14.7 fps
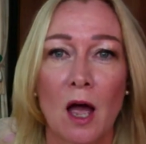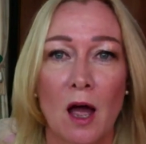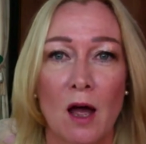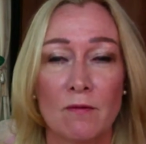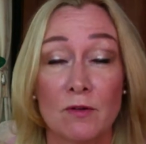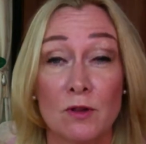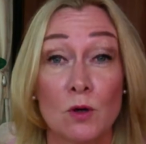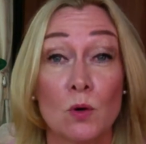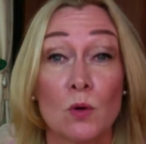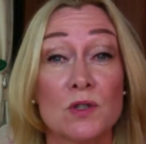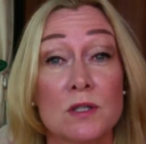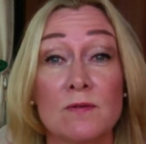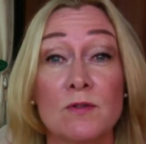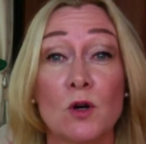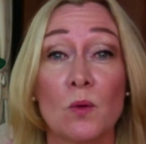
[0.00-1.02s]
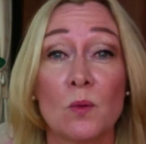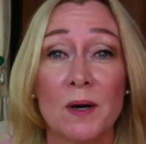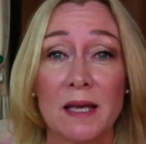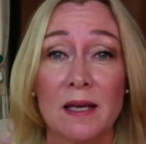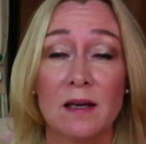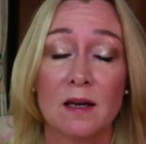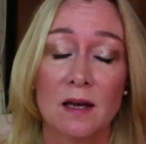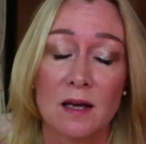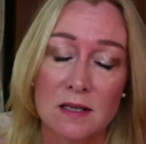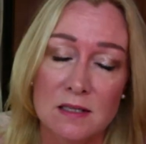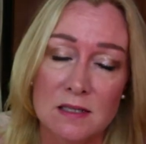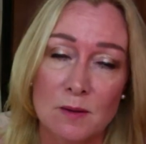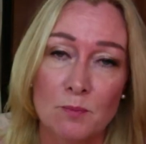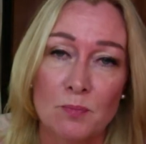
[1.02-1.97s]
over the course of your week
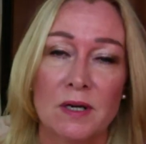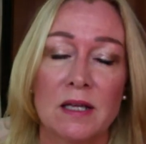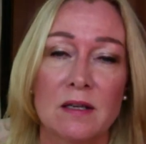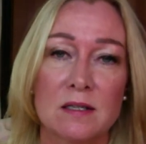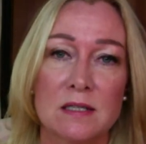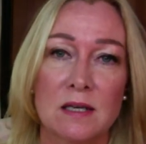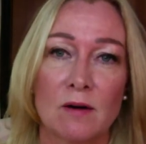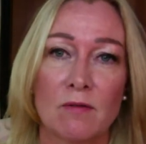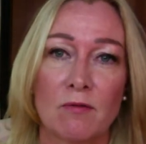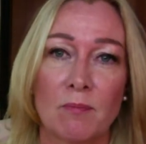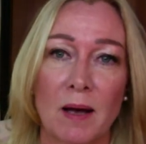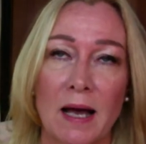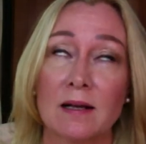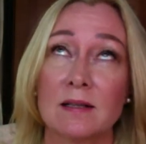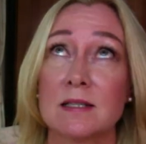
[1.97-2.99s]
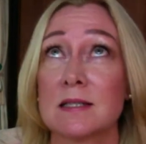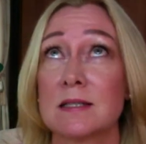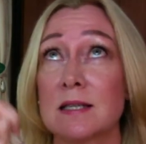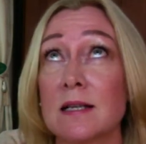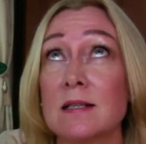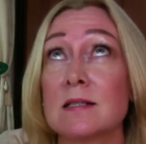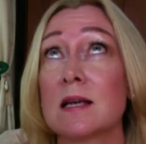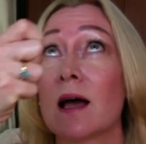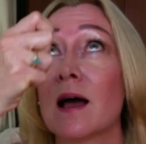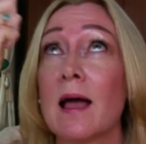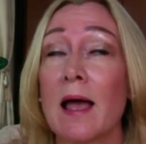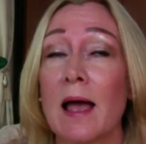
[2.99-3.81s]
to bring yourself back to centre.